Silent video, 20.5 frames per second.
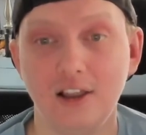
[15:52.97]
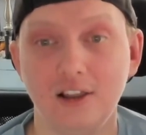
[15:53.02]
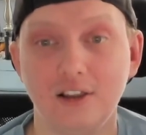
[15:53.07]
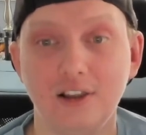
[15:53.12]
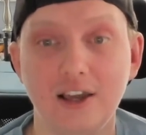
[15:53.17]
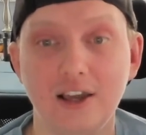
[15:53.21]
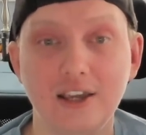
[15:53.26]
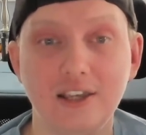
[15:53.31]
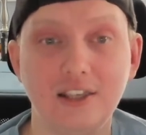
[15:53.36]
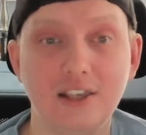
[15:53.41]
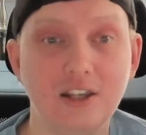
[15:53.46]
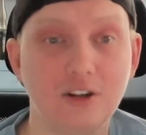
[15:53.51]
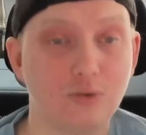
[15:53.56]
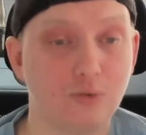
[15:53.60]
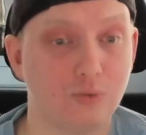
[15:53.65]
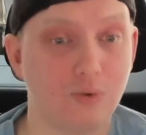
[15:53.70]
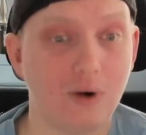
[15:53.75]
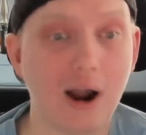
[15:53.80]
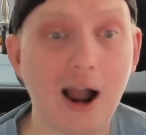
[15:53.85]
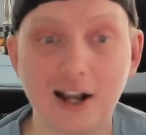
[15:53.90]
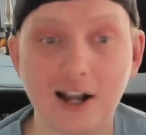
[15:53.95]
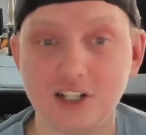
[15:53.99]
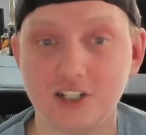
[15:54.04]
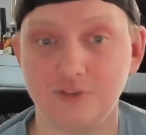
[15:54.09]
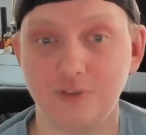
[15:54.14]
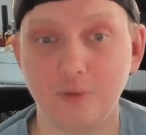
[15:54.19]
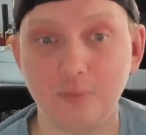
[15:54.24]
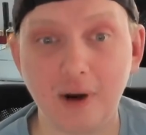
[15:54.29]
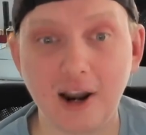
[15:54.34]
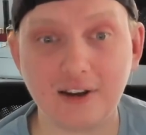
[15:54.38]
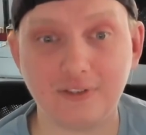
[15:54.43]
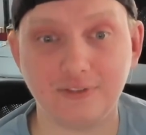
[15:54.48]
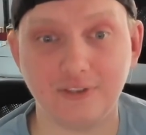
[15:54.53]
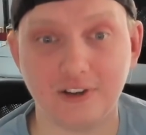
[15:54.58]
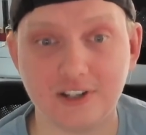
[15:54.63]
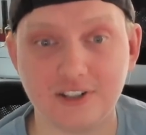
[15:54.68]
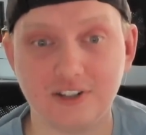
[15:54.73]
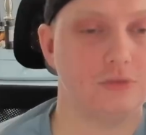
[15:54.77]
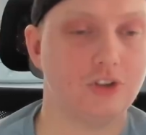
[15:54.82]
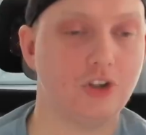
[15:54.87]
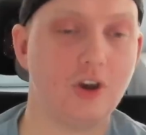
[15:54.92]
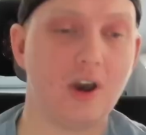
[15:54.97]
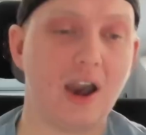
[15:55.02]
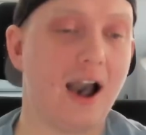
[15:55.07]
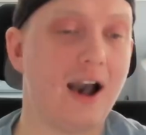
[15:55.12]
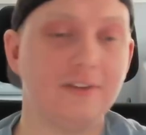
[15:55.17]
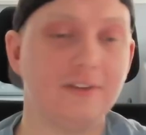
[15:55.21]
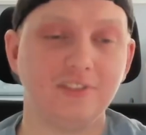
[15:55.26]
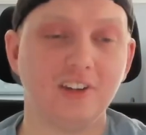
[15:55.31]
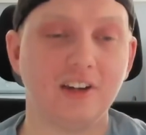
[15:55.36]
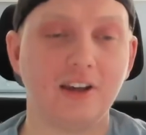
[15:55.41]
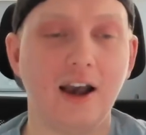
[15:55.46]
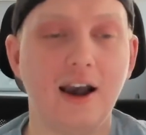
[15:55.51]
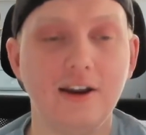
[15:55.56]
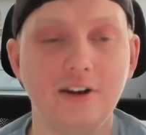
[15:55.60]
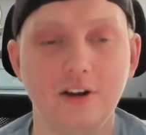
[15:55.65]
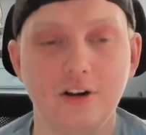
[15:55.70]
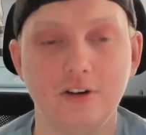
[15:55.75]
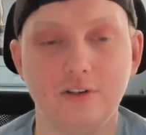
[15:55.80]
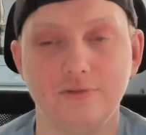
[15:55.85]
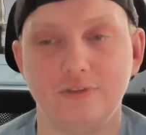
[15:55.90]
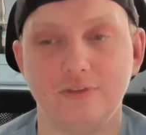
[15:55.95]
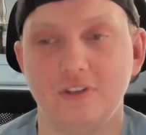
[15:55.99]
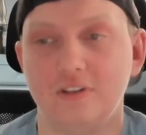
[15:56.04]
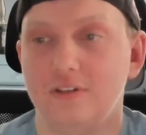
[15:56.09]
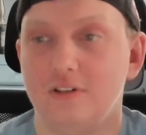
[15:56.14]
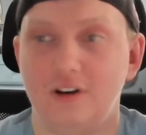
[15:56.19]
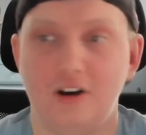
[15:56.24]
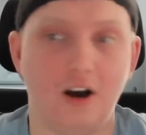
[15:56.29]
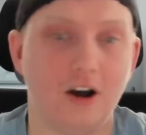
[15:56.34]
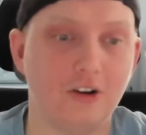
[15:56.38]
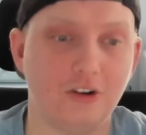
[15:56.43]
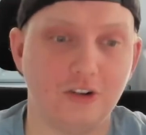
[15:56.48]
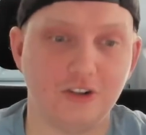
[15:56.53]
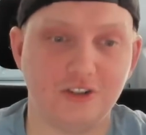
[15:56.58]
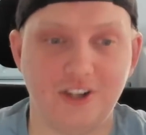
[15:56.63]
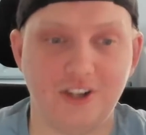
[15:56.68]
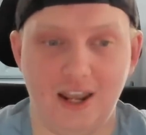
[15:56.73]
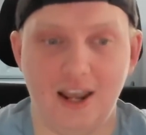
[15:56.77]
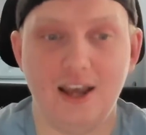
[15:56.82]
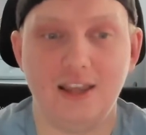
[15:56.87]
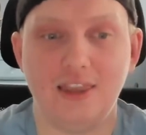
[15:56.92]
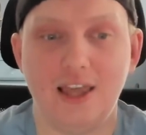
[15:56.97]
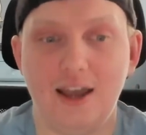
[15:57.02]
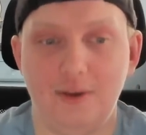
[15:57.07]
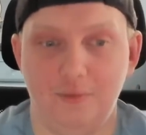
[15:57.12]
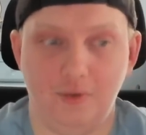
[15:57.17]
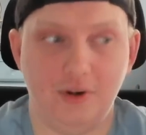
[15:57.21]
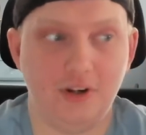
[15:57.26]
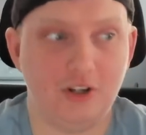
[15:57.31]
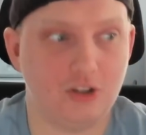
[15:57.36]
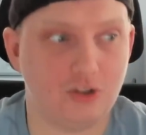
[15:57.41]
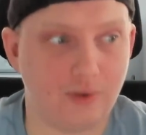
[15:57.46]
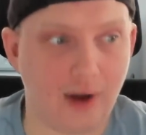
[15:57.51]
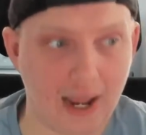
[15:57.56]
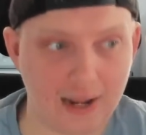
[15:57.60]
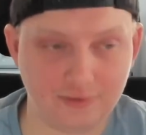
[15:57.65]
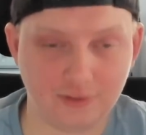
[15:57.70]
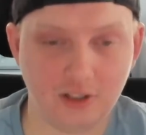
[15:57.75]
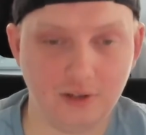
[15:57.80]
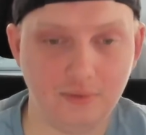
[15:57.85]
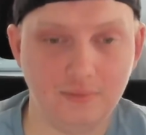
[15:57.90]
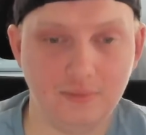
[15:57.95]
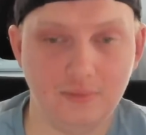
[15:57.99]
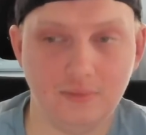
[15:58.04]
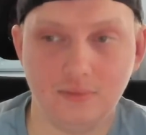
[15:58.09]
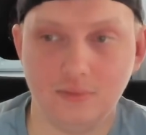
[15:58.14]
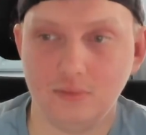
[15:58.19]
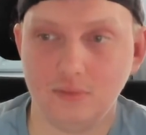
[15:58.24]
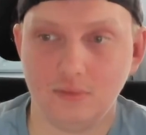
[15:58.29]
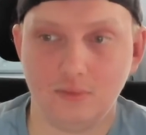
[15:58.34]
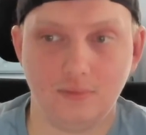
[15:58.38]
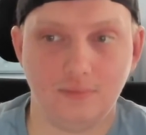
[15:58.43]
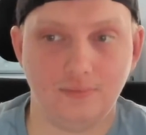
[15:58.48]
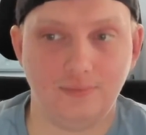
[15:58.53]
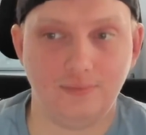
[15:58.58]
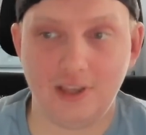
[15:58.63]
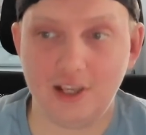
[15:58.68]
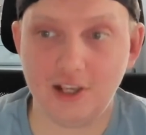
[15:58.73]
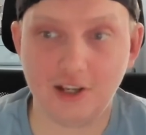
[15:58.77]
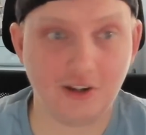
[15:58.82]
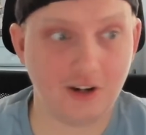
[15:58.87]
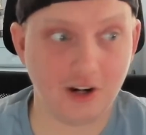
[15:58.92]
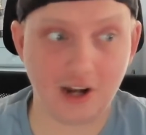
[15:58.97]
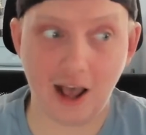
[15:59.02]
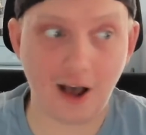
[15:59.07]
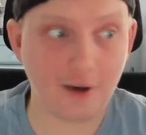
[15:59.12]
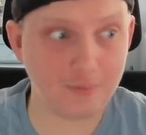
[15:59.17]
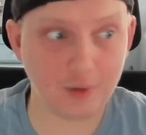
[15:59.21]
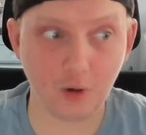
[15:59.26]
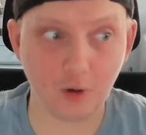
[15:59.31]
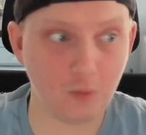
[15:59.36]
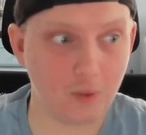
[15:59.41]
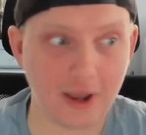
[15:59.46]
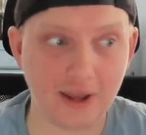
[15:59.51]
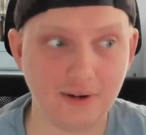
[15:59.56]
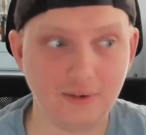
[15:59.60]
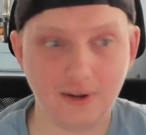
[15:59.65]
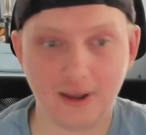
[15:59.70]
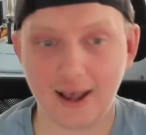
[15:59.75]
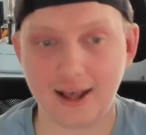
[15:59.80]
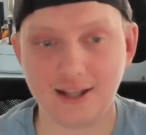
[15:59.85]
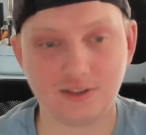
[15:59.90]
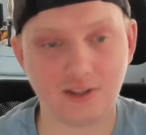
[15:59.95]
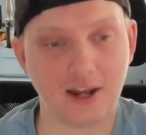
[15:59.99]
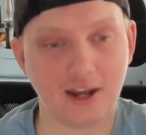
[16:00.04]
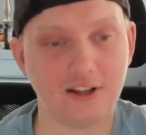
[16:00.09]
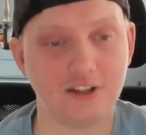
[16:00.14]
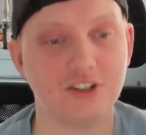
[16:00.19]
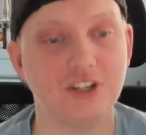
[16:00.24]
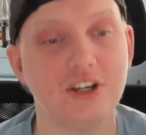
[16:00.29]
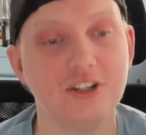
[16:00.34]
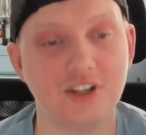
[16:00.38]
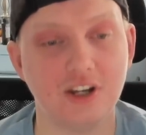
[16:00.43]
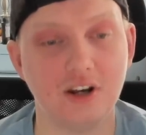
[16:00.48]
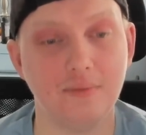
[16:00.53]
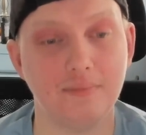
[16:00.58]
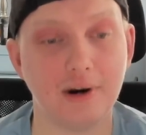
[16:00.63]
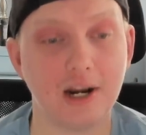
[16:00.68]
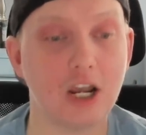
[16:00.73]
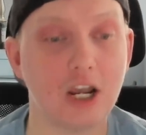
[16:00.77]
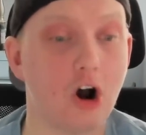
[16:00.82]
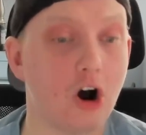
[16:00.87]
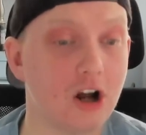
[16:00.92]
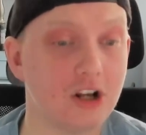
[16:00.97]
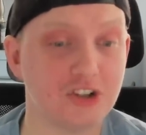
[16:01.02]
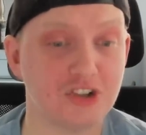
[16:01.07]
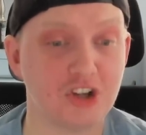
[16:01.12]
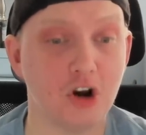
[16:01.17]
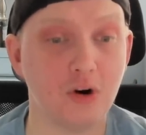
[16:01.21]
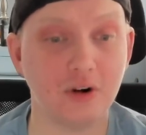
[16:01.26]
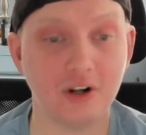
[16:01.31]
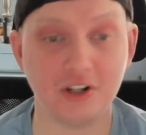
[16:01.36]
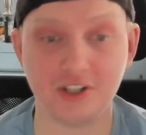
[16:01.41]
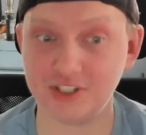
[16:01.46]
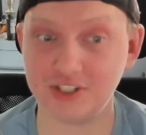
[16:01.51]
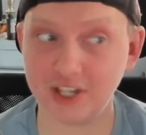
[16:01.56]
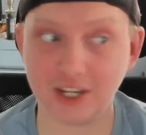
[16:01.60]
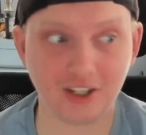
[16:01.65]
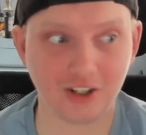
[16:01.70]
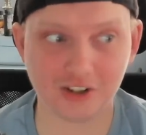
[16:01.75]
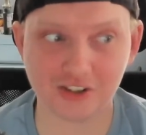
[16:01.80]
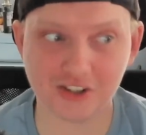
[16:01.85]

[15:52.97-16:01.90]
Like eating rocks for breakfast. So you have to kind of understand that when you draft him, he could help you win at the end of the season, but he also could sink your